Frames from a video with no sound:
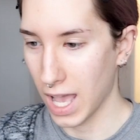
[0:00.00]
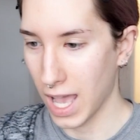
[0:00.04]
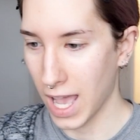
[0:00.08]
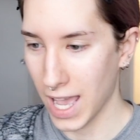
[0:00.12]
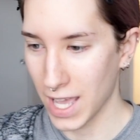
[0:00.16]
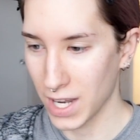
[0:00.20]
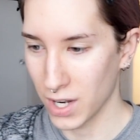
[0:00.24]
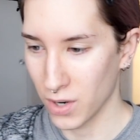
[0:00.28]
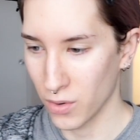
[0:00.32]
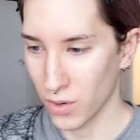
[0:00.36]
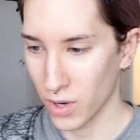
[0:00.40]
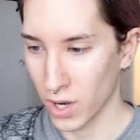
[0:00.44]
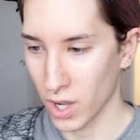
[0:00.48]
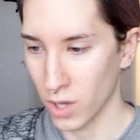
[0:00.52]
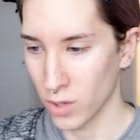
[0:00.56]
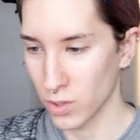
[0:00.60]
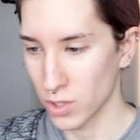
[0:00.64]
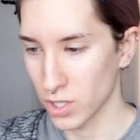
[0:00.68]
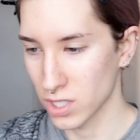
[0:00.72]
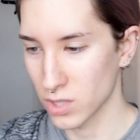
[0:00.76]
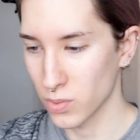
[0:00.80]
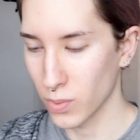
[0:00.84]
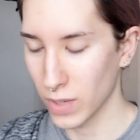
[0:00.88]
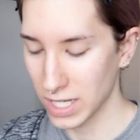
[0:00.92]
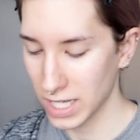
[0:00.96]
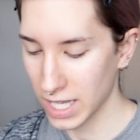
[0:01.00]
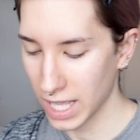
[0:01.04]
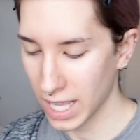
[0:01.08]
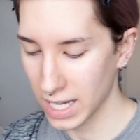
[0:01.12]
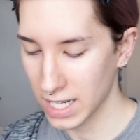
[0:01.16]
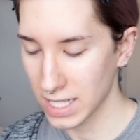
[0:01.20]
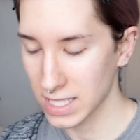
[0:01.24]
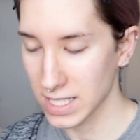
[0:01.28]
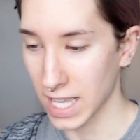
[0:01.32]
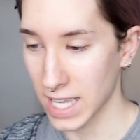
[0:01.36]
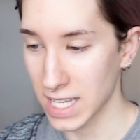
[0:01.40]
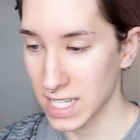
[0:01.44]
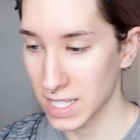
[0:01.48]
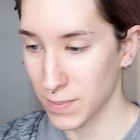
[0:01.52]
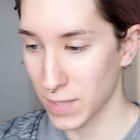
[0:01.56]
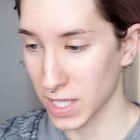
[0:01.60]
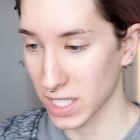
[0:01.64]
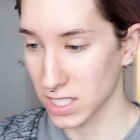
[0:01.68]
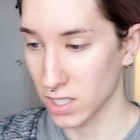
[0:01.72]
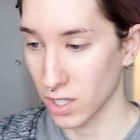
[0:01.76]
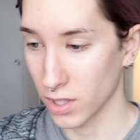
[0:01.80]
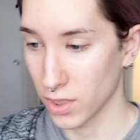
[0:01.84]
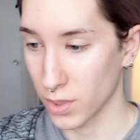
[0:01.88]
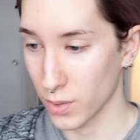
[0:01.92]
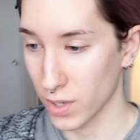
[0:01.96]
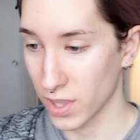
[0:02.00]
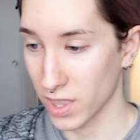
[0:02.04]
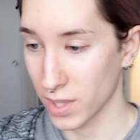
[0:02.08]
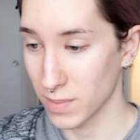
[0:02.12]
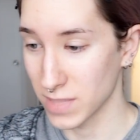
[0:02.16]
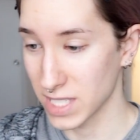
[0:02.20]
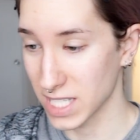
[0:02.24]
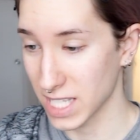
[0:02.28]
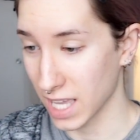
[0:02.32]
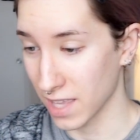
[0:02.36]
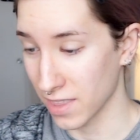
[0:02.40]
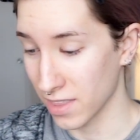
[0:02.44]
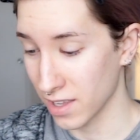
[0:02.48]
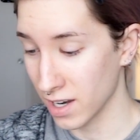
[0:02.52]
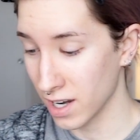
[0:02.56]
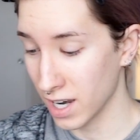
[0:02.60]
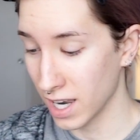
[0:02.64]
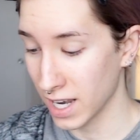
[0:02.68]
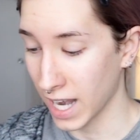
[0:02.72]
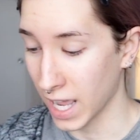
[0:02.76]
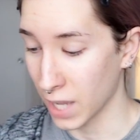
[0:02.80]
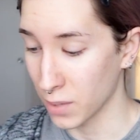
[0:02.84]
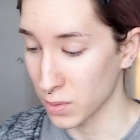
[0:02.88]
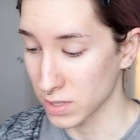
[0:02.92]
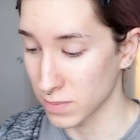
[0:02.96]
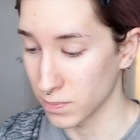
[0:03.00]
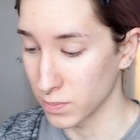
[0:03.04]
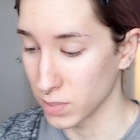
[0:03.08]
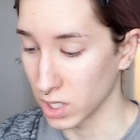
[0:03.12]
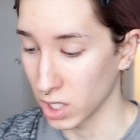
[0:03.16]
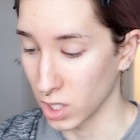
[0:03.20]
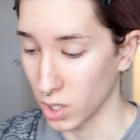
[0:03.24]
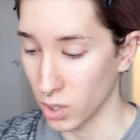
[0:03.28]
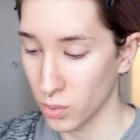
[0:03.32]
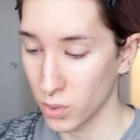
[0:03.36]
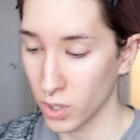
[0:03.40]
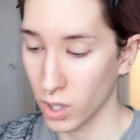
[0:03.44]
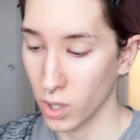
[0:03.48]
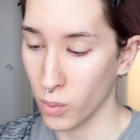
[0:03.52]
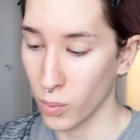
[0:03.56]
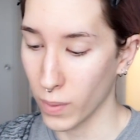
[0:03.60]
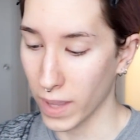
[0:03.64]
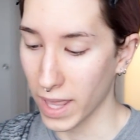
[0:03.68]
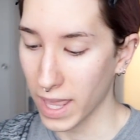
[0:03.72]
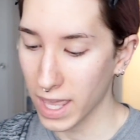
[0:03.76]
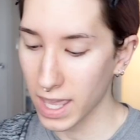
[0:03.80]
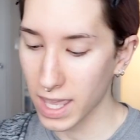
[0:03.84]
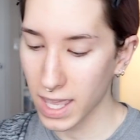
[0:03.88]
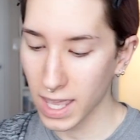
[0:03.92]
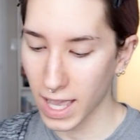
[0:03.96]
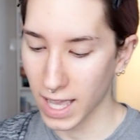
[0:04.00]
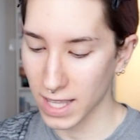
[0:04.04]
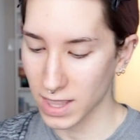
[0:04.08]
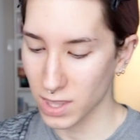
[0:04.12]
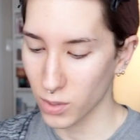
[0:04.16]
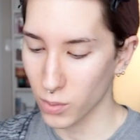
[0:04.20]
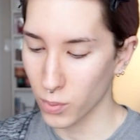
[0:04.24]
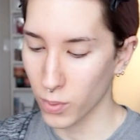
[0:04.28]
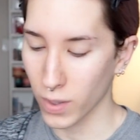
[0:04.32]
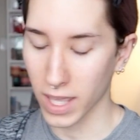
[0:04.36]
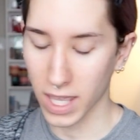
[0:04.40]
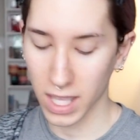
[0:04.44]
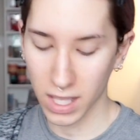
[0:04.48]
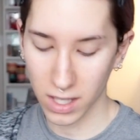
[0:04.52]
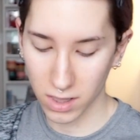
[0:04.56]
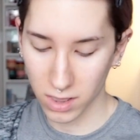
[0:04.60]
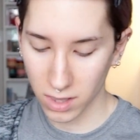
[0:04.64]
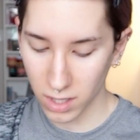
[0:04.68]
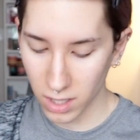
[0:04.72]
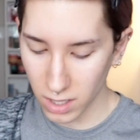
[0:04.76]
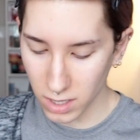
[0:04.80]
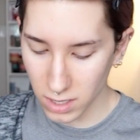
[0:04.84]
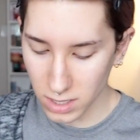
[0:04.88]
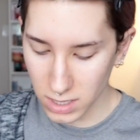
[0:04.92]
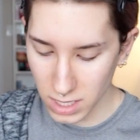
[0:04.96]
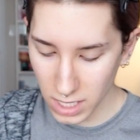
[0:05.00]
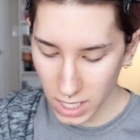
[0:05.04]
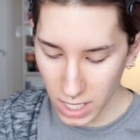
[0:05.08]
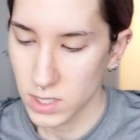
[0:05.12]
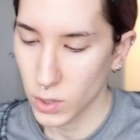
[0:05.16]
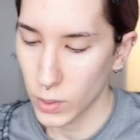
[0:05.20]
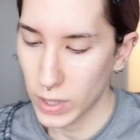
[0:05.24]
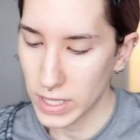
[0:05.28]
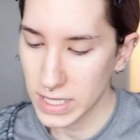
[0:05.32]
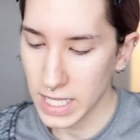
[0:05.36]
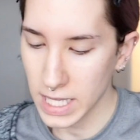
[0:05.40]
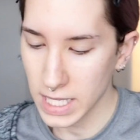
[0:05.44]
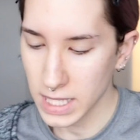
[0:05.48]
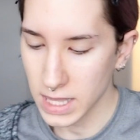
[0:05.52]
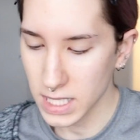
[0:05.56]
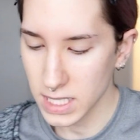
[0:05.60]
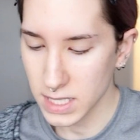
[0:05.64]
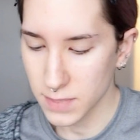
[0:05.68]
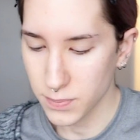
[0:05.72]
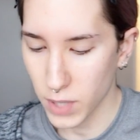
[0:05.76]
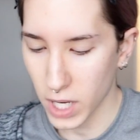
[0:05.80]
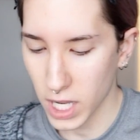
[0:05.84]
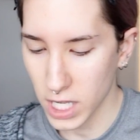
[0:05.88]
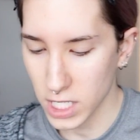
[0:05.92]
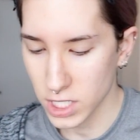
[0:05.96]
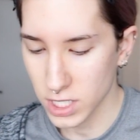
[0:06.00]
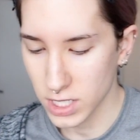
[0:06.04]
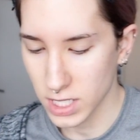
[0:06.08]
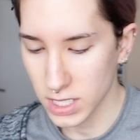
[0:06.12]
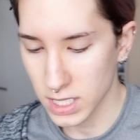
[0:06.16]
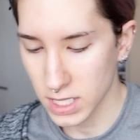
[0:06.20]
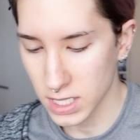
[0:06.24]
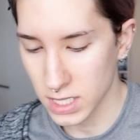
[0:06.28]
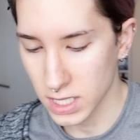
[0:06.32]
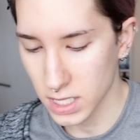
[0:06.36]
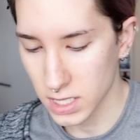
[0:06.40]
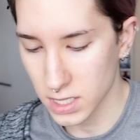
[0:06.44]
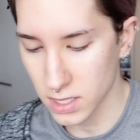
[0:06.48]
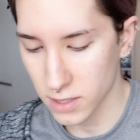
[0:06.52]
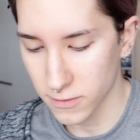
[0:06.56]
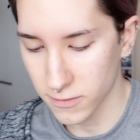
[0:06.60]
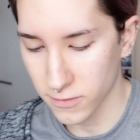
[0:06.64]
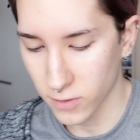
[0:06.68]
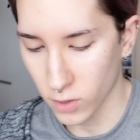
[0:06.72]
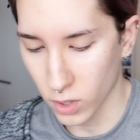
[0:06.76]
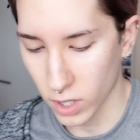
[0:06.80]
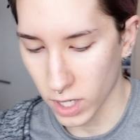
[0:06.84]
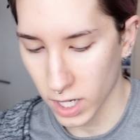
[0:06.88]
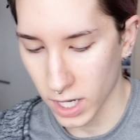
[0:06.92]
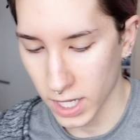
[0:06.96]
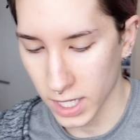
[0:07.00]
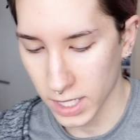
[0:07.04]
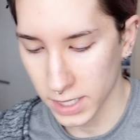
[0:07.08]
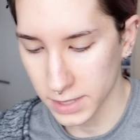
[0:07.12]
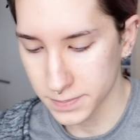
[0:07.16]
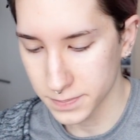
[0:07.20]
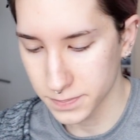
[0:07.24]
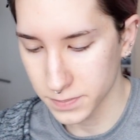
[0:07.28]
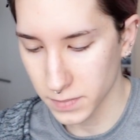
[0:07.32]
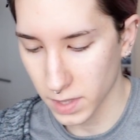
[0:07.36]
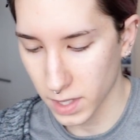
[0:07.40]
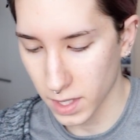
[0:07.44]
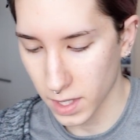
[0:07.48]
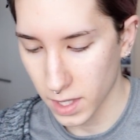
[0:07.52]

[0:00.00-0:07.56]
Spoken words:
I don't know, just one day I decided to mix all 3 of them together and I was blown away at the way it looked. So I take this brush, this is the Sephora.